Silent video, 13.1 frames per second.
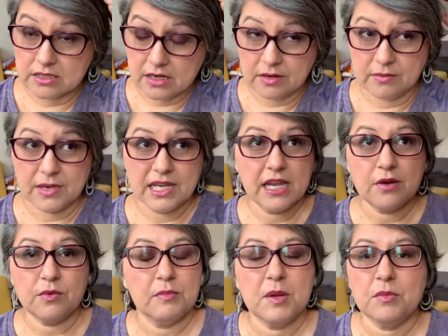I can't
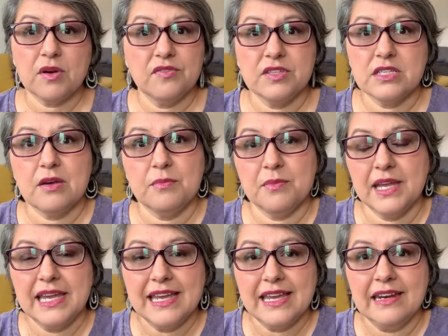remember off the top of my
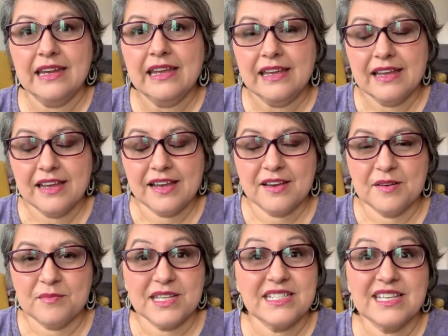head
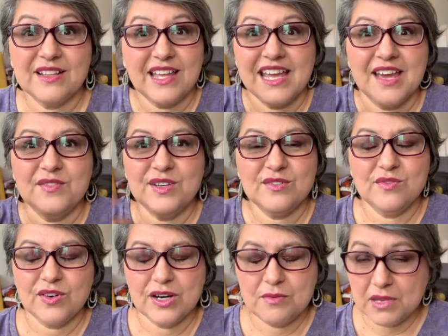until I have it in
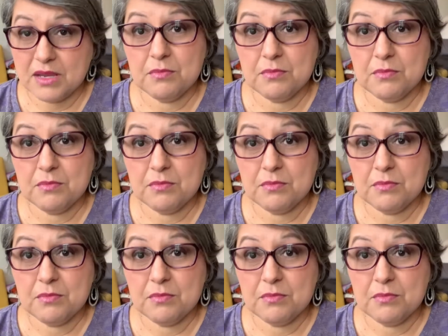front of me.